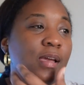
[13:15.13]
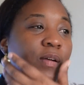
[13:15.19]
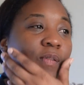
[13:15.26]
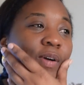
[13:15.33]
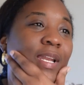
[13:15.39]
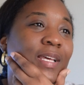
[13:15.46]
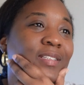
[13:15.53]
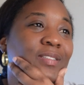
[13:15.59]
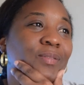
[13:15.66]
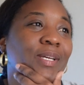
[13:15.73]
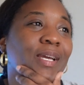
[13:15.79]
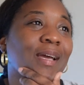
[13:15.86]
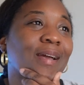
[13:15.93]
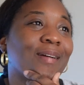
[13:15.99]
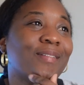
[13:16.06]
what else we
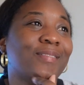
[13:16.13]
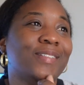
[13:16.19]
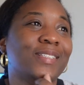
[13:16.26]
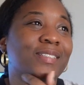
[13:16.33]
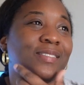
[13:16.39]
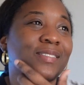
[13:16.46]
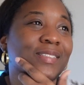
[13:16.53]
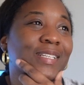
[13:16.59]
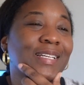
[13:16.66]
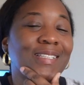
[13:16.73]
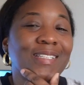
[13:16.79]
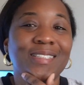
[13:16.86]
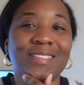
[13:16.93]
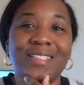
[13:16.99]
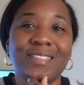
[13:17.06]
got going on. I
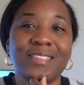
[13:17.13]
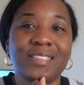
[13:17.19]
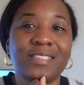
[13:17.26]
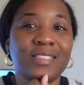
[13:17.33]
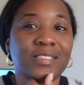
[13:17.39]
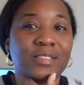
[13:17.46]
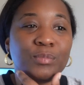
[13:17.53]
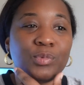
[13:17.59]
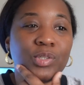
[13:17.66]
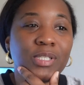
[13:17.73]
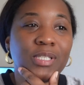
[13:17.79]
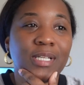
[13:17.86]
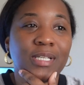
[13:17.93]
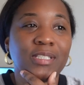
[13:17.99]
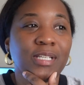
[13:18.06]
think that's it this
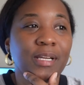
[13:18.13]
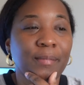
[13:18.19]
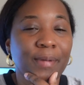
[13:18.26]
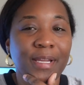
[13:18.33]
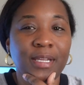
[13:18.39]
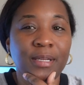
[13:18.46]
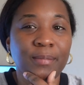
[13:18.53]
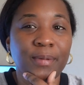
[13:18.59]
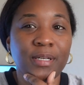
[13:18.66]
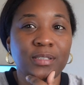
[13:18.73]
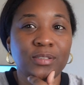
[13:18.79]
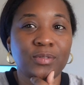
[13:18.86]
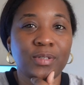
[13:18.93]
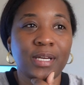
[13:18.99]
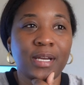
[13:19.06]
morning. I checked my
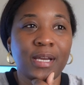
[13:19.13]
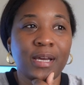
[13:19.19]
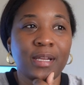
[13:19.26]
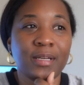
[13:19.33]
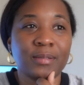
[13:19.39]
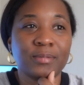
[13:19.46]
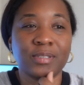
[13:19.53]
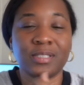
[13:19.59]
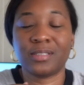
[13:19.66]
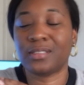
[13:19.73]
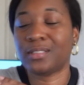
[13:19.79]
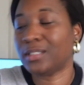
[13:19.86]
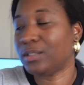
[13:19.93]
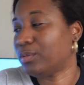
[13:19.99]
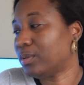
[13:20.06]
emails when I got up just to
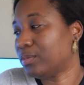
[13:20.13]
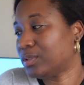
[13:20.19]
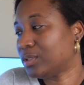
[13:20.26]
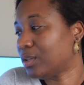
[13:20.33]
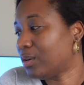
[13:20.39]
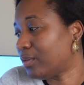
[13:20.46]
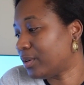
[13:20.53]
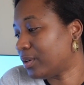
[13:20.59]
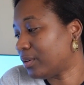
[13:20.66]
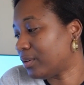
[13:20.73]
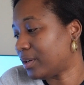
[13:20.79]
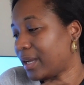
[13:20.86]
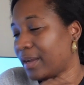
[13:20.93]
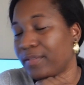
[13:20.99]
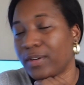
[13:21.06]
see what was going
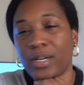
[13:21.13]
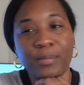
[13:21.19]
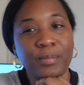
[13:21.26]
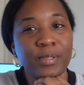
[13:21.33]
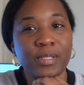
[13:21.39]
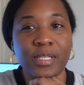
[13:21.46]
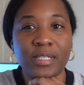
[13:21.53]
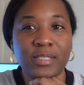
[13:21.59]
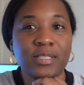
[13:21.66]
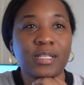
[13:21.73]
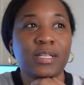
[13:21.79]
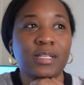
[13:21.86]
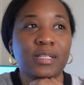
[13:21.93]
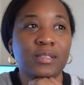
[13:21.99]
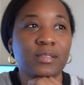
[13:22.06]
on. I have a couple of things I
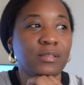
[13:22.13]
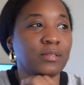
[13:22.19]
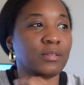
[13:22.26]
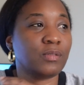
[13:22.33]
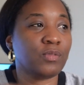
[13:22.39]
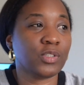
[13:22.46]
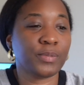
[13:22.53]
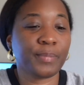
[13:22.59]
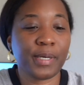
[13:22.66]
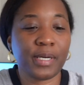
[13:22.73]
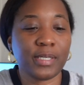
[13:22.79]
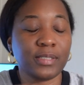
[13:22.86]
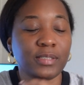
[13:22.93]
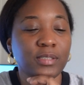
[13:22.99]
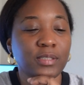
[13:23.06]
need to
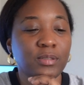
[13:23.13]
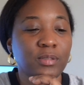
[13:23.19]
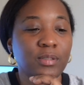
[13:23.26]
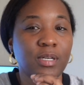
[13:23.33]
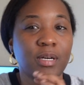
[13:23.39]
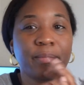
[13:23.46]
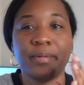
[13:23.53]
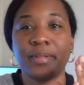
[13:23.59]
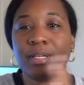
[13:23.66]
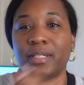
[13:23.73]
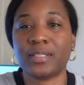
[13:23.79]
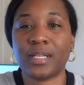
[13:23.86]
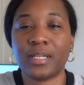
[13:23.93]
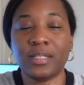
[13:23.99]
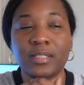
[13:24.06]
respond to, a couple of
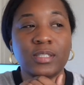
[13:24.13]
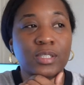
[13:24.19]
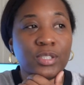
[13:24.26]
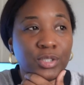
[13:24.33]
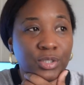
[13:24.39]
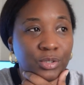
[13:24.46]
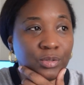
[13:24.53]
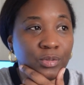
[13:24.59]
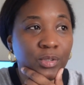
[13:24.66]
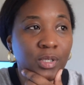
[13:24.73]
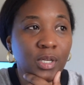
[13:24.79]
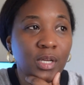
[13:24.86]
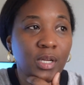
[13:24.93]
things I need to do,